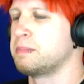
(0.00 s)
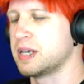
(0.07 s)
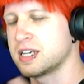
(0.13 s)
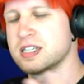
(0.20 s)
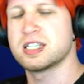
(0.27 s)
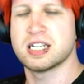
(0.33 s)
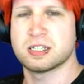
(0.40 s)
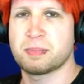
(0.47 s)

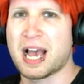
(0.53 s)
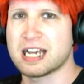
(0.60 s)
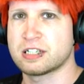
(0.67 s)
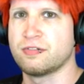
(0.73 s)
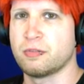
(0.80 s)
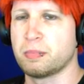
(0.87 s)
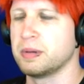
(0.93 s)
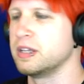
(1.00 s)
because his
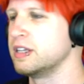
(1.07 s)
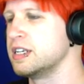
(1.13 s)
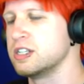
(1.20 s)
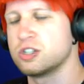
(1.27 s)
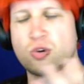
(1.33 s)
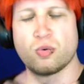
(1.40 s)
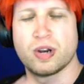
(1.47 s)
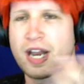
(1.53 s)
passive ability
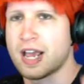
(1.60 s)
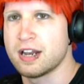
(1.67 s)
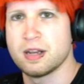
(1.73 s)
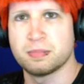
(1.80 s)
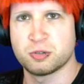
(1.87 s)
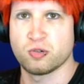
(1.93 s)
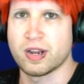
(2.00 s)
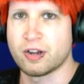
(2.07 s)
is going to end
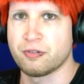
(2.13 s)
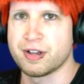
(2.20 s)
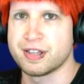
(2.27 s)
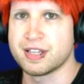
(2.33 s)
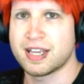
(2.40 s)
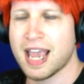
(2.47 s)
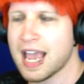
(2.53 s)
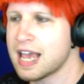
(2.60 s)
up triggering
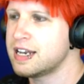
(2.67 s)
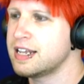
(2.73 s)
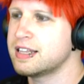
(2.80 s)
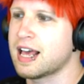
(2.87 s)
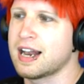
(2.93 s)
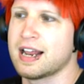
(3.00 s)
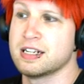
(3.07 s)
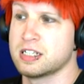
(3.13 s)
the candy
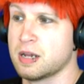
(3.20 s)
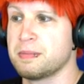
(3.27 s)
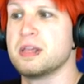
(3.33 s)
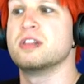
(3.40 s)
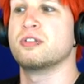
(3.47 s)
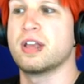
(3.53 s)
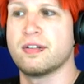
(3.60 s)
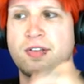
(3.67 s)
that ends up
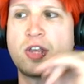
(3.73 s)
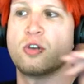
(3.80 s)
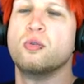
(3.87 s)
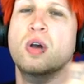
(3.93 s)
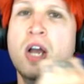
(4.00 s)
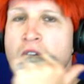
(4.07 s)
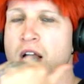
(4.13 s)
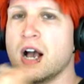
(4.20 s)
either giving
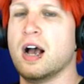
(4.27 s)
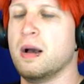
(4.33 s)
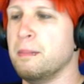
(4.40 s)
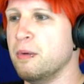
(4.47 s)
you uh,